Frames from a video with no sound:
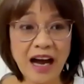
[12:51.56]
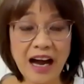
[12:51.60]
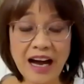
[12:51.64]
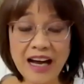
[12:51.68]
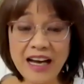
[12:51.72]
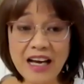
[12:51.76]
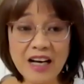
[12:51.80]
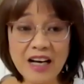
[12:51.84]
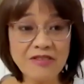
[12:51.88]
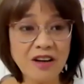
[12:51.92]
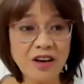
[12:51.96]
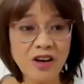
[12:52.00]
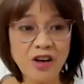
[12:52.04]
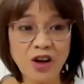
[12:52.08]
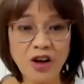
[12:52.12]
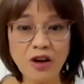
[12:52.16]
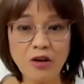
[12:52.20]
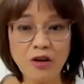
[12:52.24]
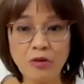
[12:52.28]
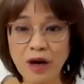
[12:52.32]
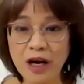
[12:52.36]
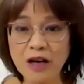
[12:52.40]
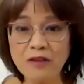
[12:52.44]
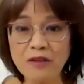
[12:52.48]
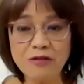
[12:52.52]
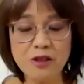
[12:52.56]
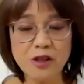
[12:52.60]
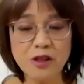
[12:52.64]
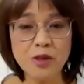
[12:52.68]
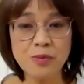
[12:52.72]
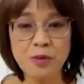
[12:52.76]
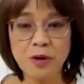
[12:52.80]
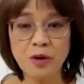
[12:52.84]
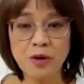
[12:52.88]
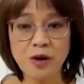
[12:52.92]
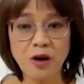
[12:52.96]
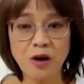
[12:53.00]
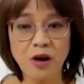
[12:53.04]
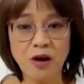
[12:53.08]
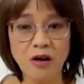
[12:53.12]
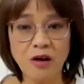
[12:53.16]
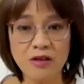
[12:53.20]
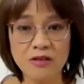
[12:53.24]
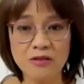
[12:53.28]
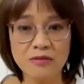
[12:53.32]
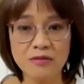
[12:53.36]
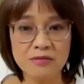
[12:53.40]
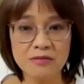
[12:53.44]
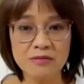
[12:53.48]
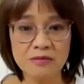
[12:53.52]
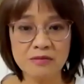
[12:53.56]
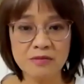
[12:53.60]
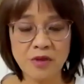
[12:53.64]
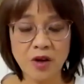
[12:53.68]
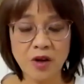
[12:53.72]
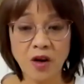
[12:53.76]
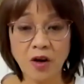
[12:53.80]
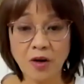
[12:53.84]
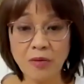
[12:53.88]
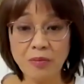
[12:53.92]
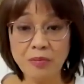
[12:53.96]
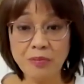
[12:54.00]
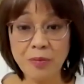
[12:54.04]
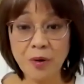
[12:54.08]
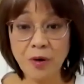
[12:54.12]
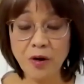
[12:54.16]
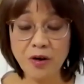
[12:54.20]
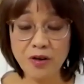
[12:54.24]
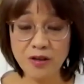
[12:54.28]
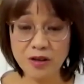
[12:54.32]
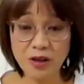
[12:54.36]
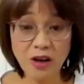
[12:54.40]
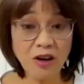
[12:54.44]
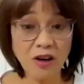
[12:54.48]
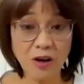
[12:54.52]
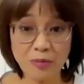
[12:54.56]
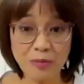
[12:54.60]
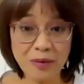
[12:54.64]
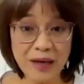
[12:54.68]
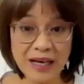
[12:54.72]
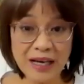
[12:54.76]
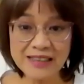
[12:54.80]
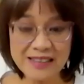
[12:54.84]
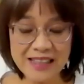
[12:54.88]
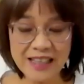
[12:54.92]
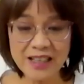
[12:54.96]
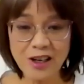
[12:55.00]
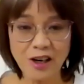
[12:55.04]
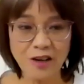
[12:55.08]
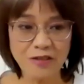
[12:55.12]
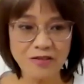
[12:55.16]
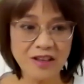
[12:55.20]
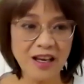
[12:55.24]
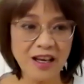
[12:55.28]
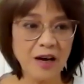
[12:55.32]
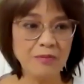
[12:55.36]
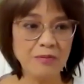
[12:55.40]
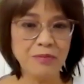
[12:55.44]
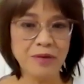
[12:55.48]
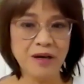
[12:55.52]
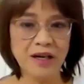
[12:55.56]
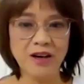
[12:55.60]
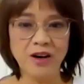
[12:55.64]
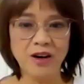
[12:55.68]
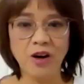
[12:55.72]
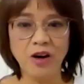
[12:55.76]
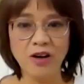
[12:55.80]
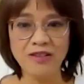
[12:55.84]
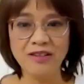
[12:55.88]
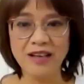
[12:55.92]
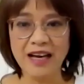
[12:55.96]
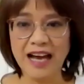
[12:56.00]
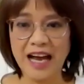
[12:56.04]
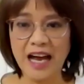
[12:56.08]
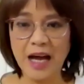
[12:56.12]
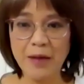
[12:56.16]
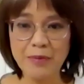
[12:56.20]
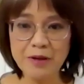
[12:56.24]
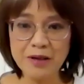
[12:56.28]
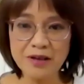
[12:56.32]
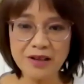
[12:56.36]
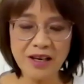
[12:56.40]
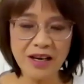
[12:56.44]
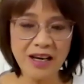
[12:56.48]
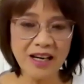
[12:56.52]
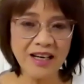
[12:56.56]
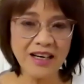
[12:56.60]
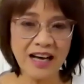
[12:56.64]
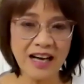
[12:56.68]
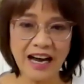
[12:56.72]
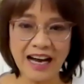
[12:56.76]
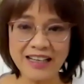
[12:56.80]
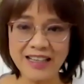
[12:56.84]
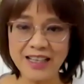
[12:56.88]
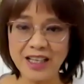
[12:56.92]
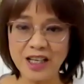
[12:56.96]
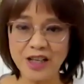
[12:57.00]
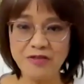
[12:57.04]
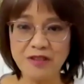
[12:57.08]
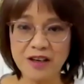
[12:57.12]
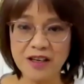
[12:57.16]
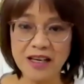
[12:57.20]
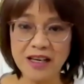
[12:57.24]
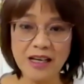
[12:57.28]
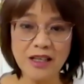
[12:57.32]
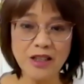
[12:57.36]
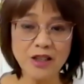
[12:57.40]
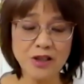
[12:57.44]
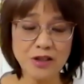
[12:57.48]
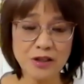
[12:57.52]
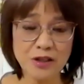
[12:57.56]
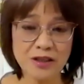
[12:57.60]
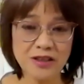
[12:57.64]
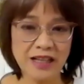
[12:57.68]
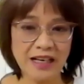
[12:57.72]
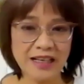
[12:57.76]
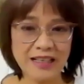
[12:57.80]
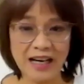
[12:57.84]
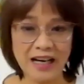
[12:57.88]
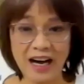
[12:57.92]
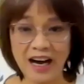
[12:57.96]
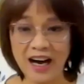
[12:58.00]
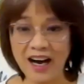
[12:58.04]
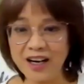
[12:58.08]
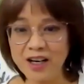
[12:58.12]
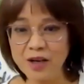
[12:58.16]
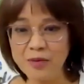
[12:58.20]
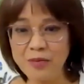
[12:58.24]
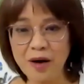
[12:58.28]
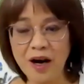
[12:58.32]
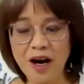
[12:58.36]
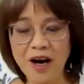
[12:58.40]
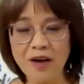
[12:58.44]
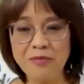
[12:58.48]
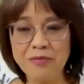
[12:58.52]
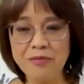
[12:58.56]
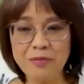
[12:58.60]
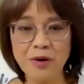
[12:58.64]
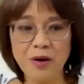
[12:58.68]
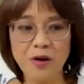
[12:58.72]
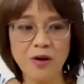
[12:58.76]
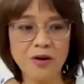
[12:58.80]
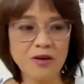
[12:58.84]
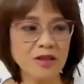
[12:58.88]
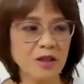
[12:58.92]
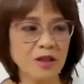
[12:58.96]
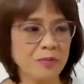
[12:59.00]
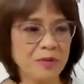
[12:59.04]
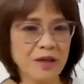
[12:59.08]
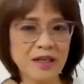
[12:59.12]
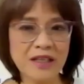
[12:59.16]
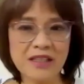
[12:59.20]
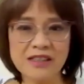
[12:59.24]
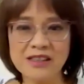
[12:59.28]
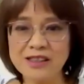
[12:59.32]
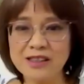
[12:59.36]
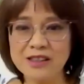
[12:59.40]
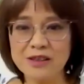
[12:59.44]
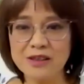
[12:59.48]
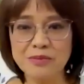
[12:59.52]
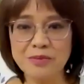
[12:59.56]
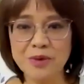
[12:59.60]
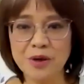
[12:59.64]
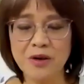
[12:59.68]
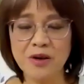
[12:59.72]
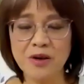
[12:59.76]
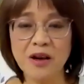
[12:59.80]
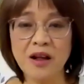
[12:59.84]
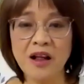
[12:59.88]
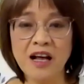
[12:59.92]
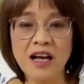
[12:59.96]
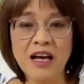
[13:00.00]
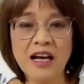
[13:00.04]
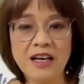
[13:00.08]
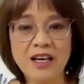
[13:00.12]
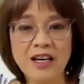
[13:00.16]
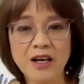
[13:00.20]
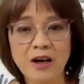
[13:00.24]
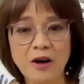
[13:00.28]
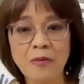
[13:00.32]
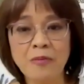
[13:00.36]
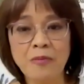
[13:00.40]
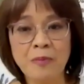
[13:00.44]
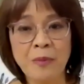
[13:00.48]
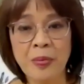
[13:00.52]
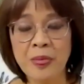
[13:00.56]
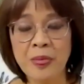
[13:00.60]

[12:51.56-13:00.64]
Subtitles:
I have a lot of reference book on bird, not on painting of them, but on the habitat identification, like the Audubon book, the Peterson book, you know,